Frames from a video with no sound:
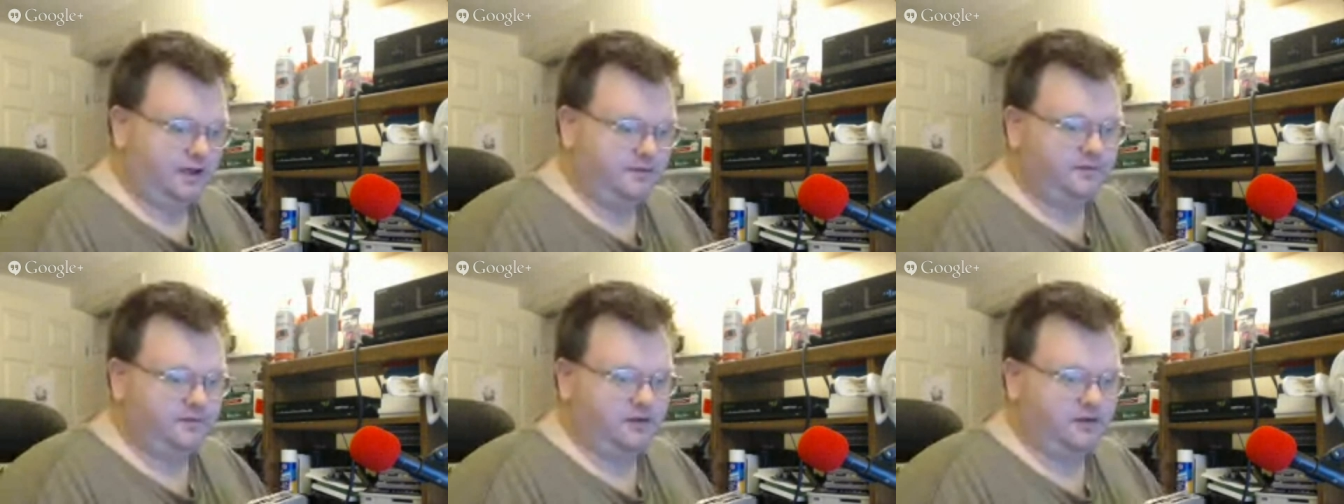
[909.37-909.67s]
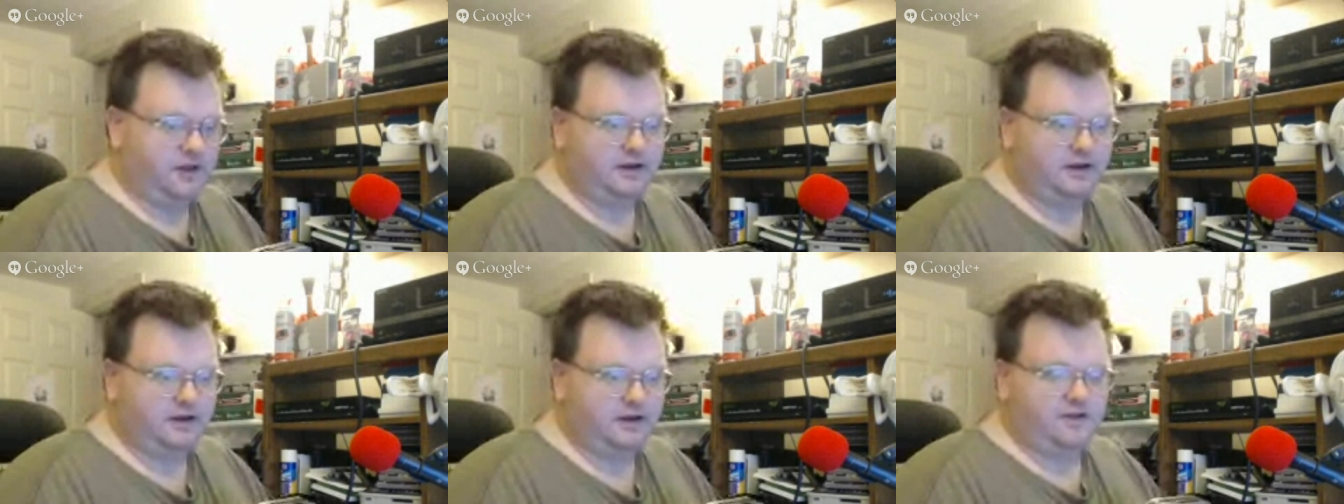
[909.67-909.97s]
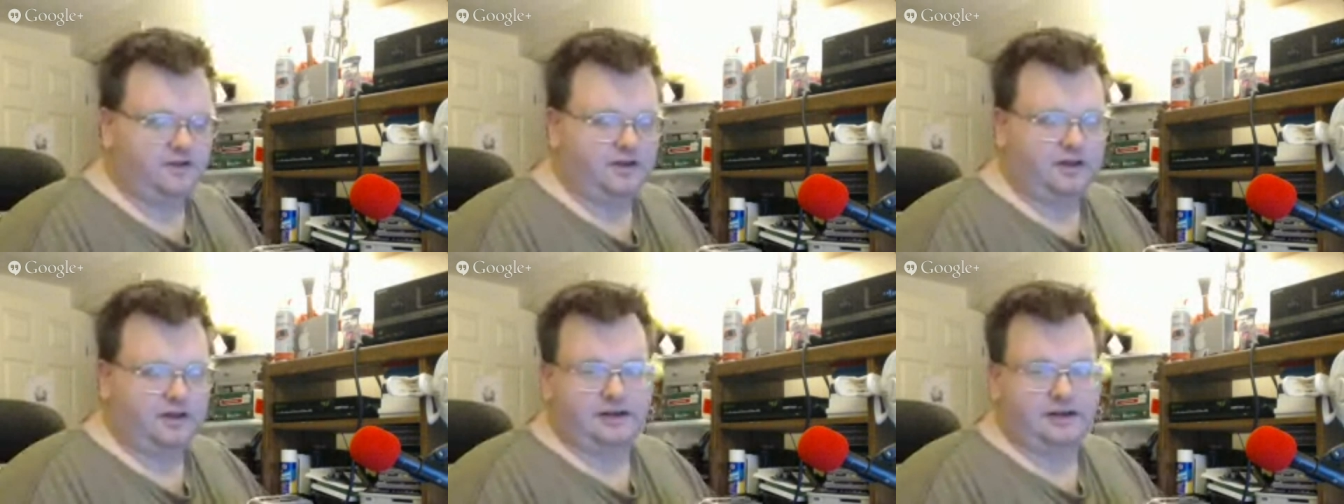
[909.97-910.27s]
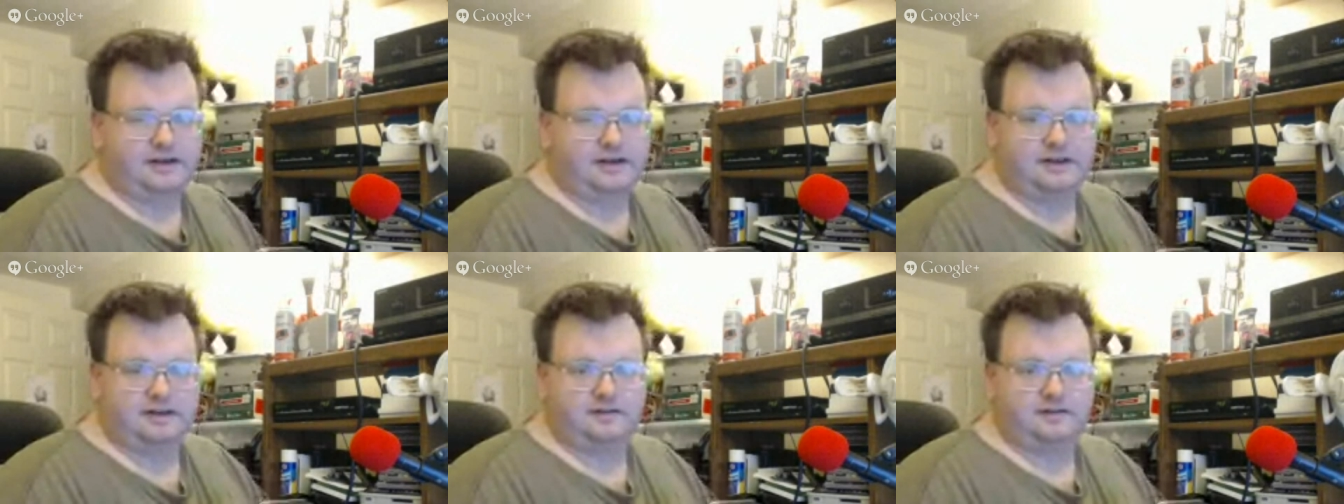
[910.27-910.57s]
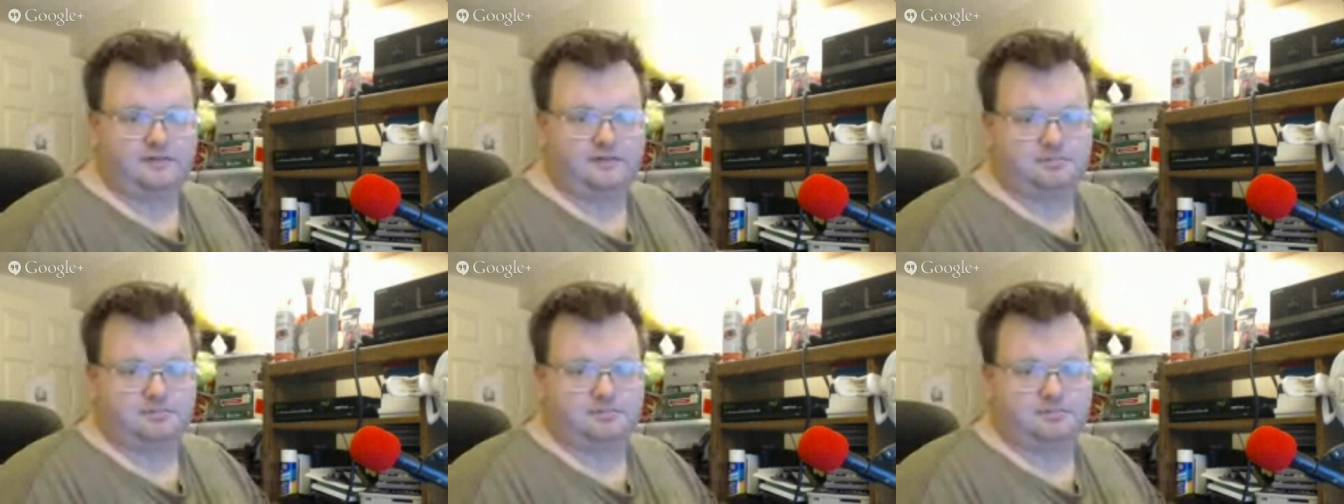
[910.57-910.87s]
kind of glad I
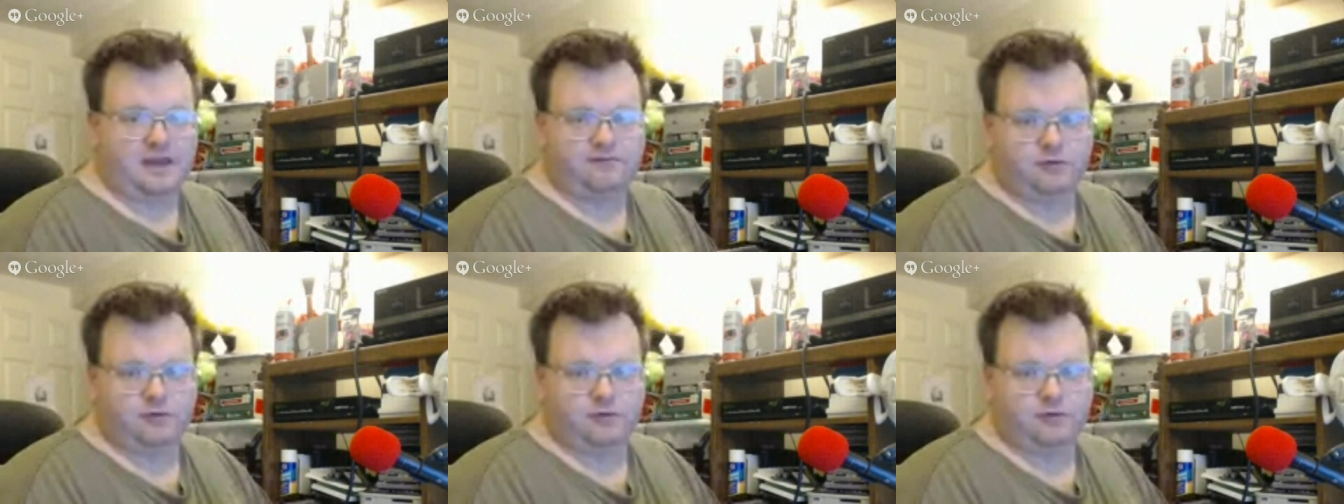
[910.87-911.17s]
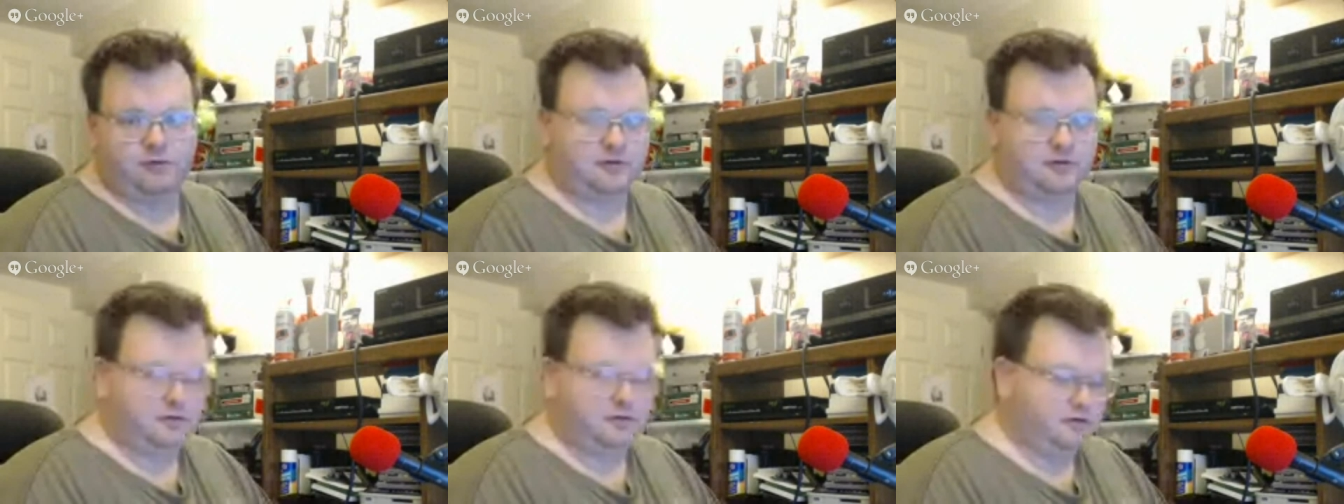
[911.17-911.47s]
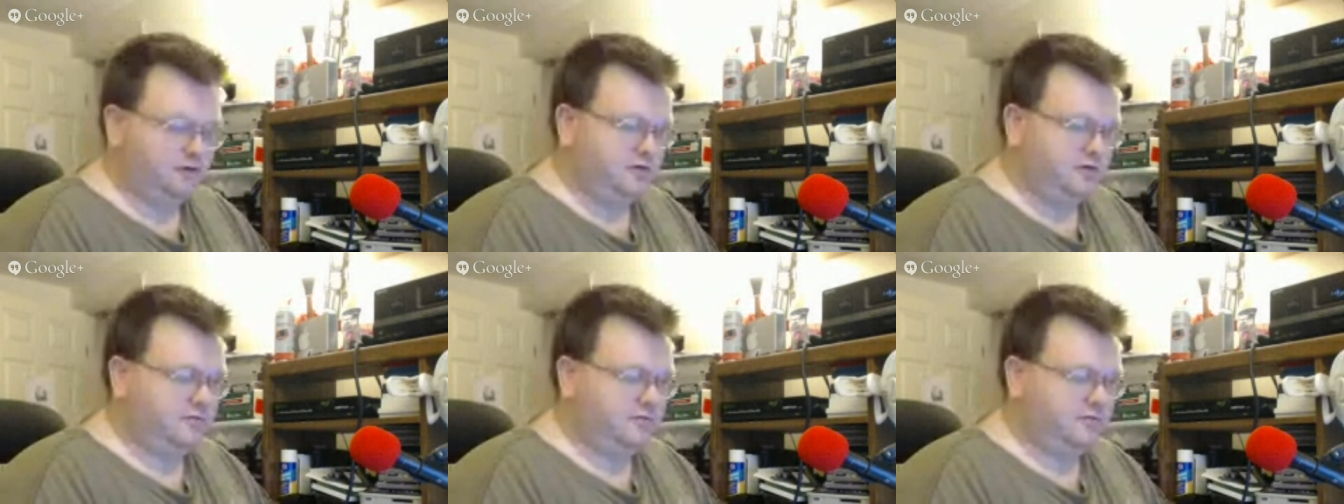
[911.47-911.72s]
didn't pay for